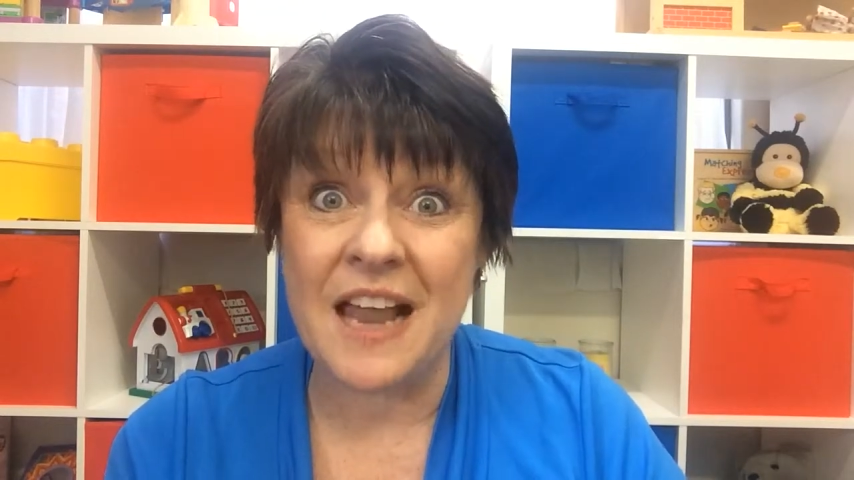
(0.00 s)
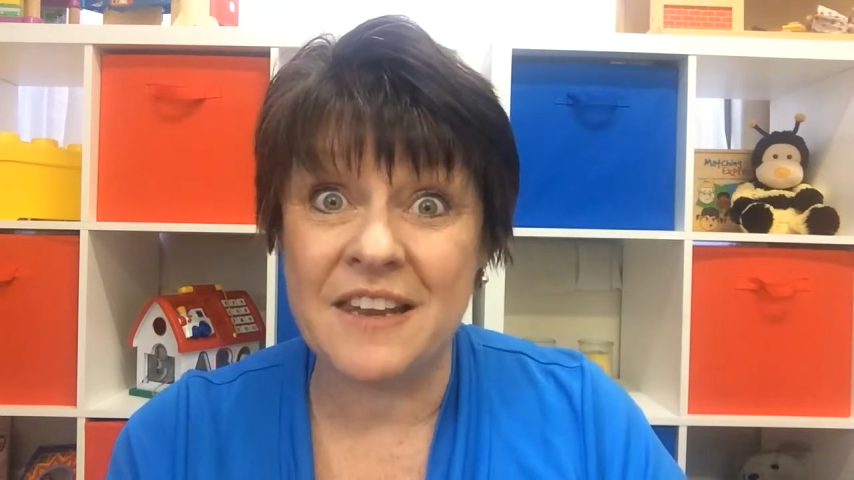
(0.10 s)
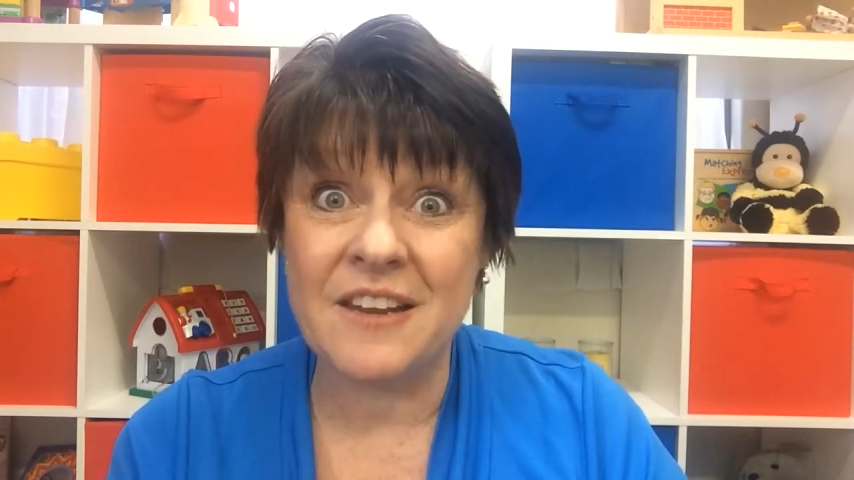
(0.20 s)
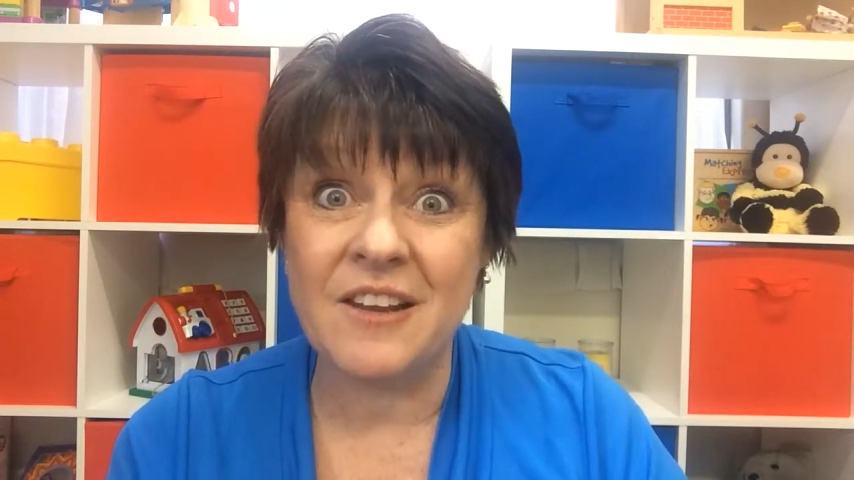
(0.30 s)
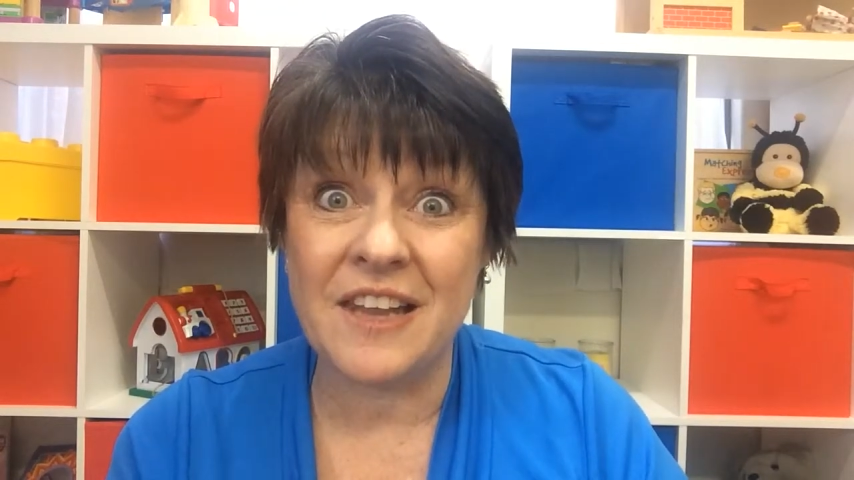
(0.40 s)
a
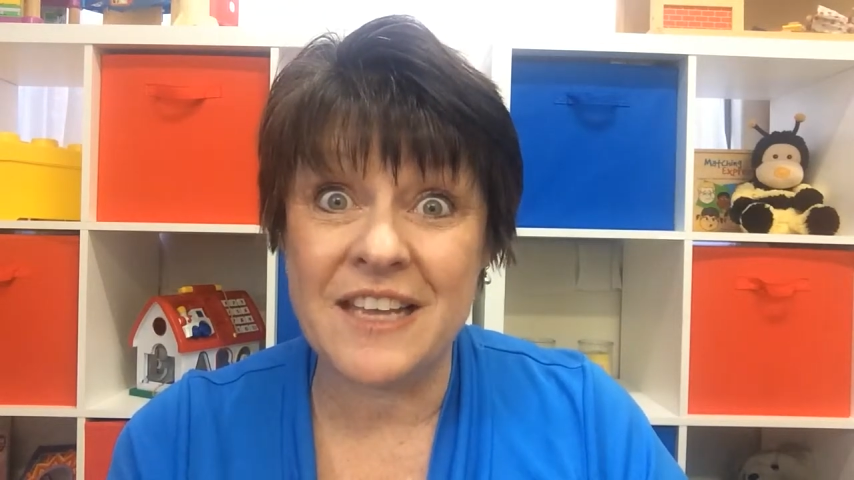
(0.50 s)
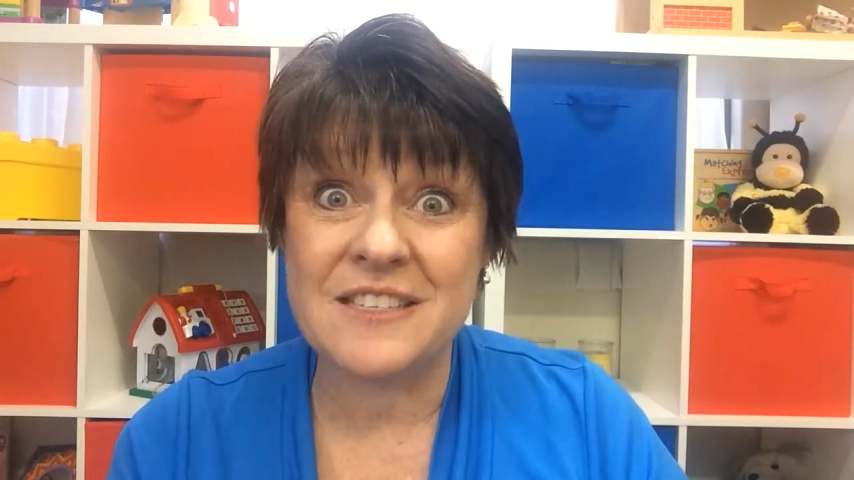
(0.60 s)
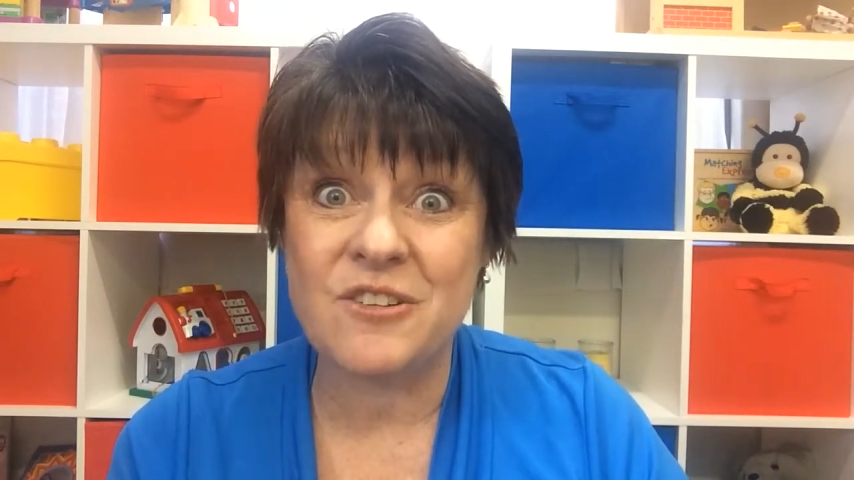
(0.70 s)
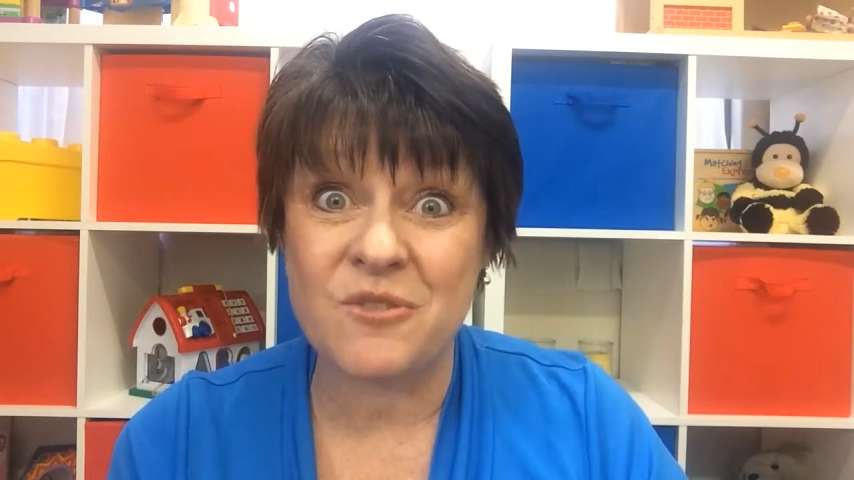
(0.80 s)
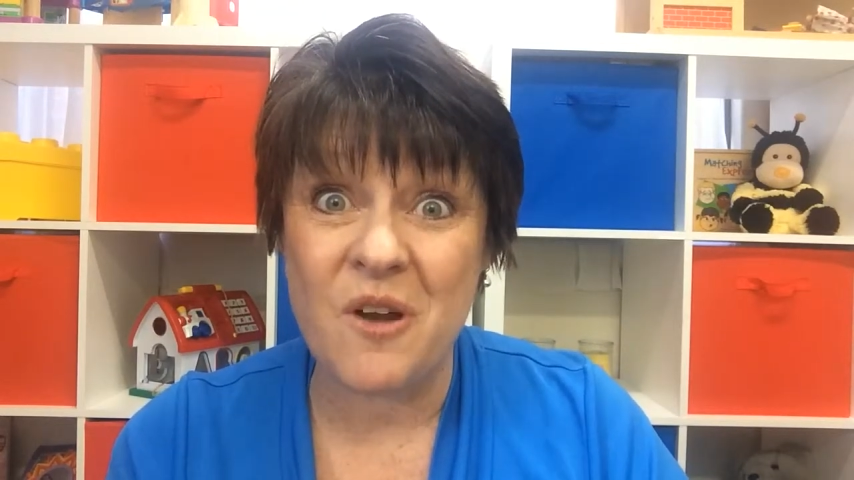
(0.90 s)
little
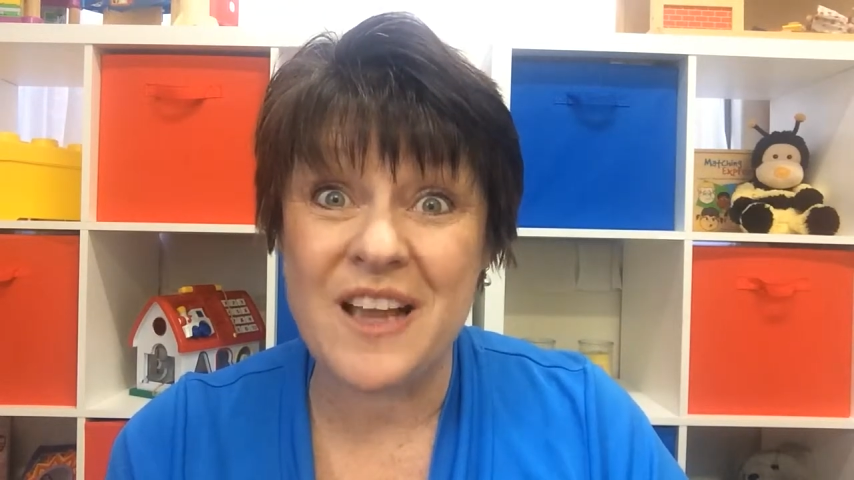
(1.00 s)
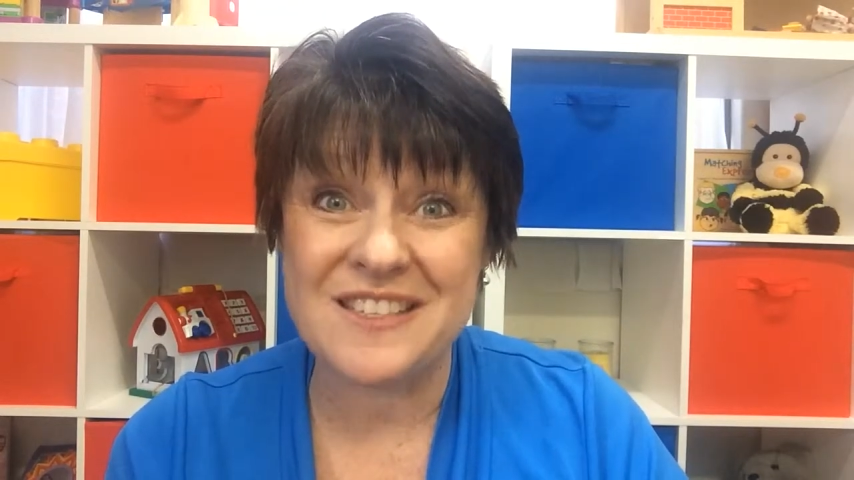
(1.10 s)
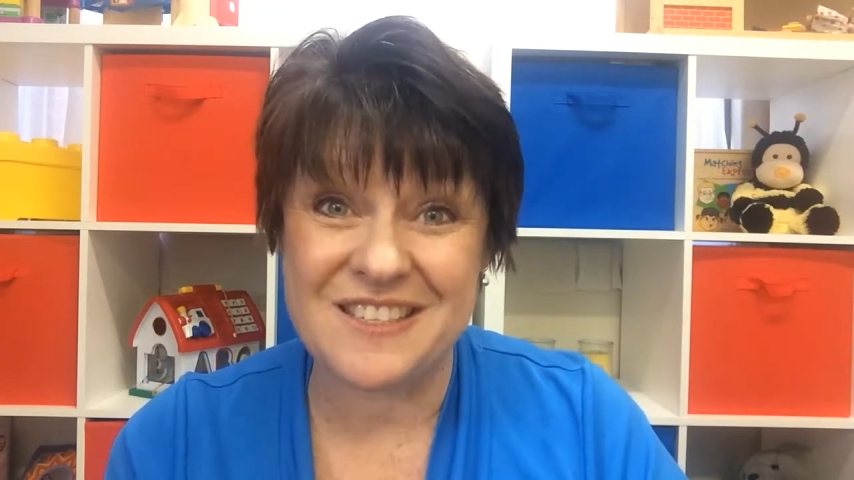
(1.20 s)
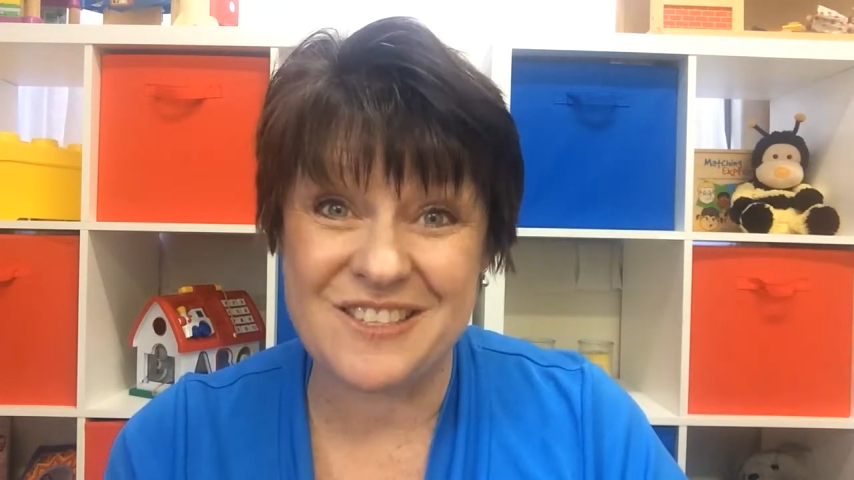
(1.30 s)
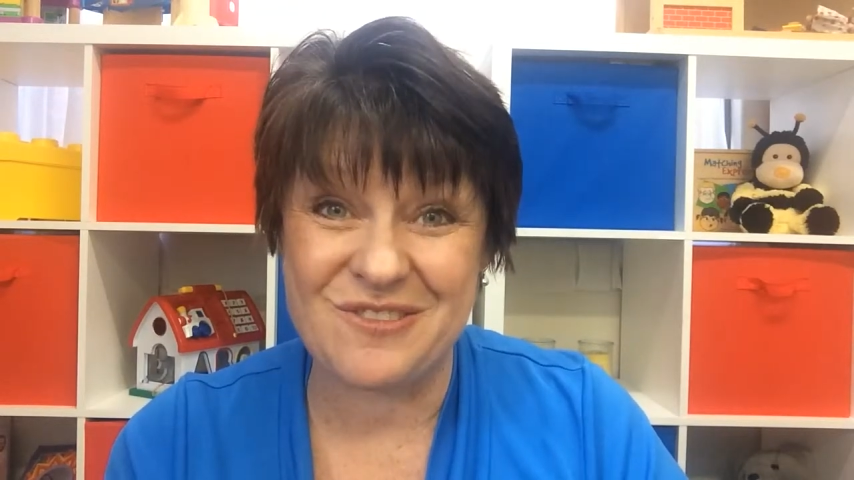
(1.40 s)
less
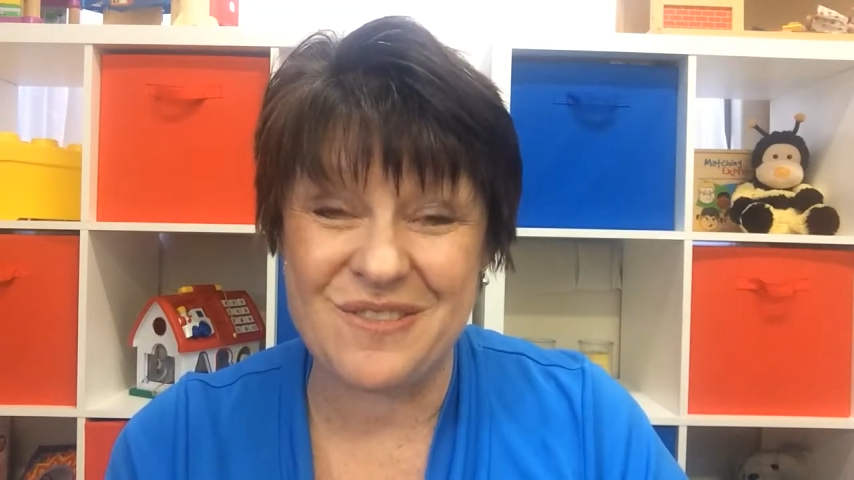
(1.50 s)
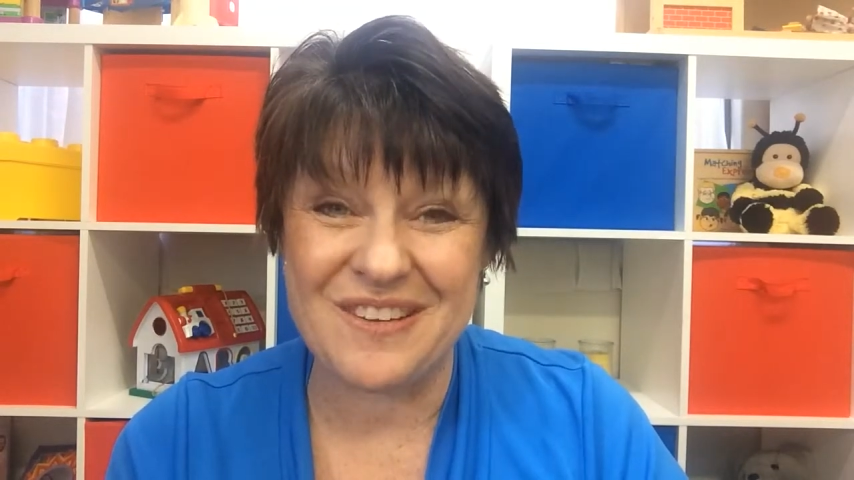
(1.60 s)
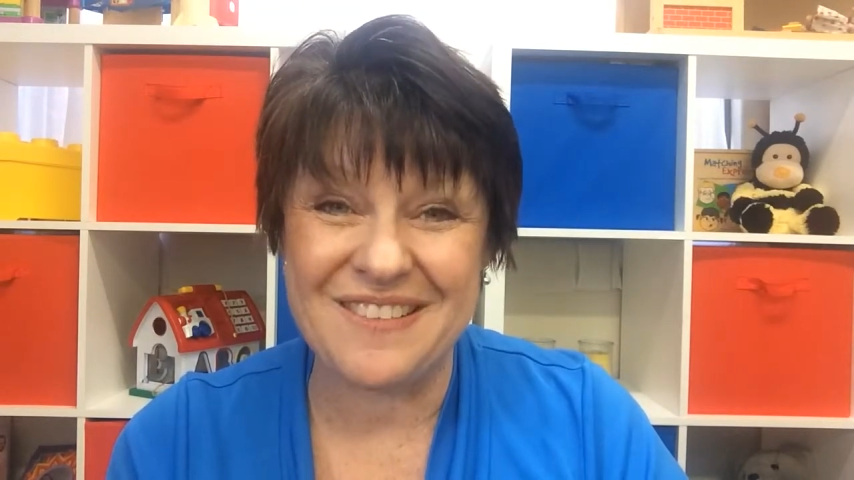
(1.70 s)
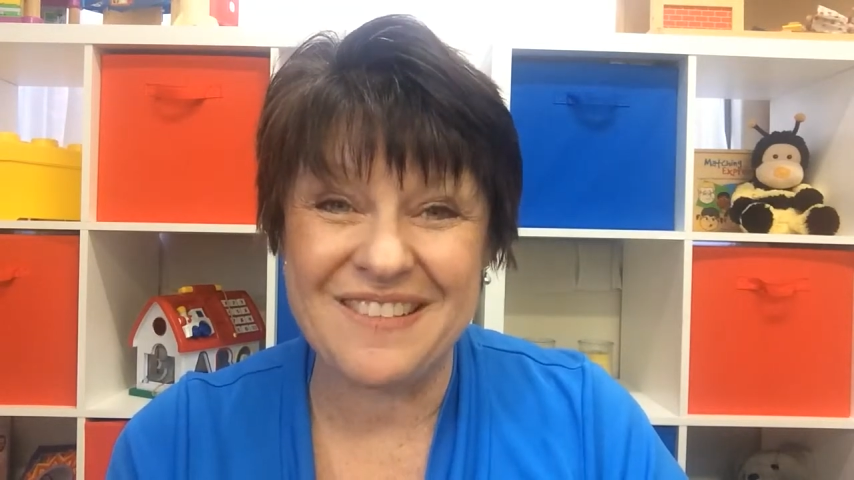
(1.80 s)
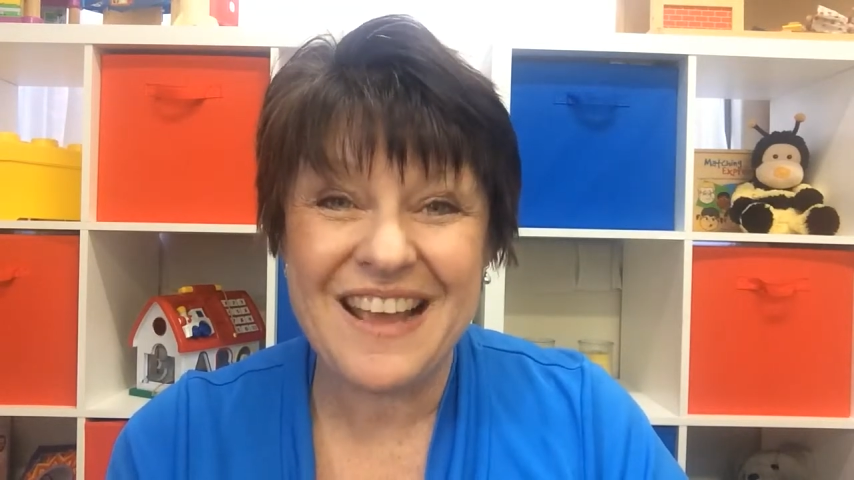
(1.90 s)

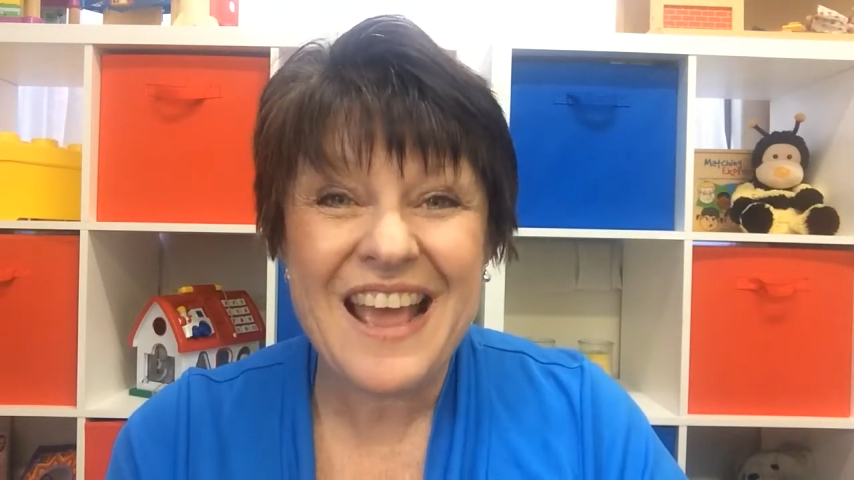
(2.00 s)
crisis-driven.